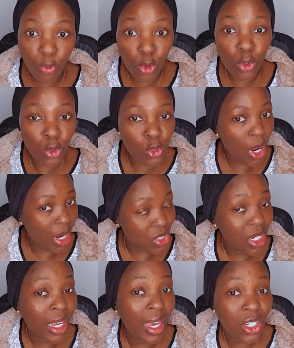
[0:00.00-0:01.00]
for you
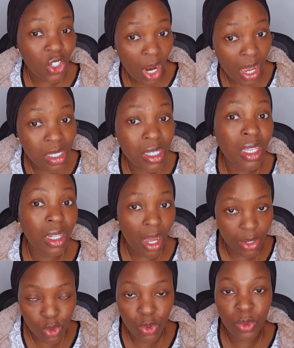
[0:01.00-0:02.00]
to actually get a chance
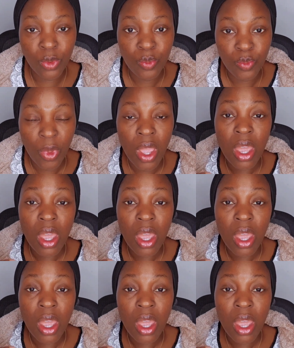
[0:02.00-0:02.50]
in that school.